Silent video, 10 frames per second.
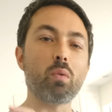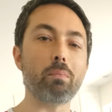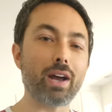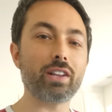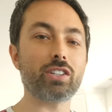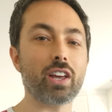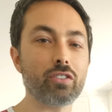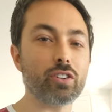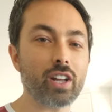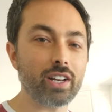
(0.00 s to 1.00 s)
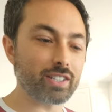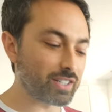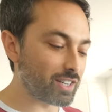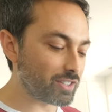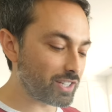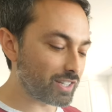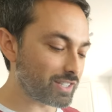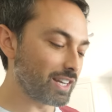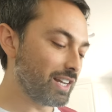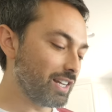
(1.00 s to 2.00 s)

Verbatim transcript: minus one hundred ninety-six Celsius,